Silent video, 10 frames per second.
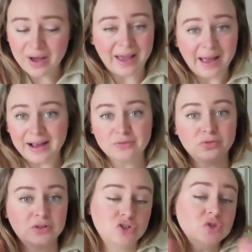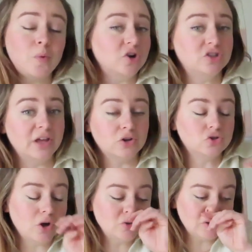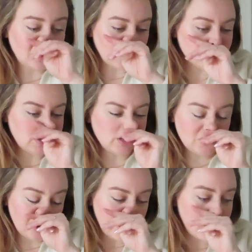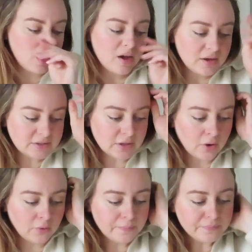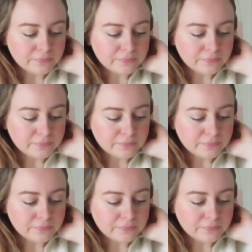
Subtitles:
I just watched the intro to the course yesterday, so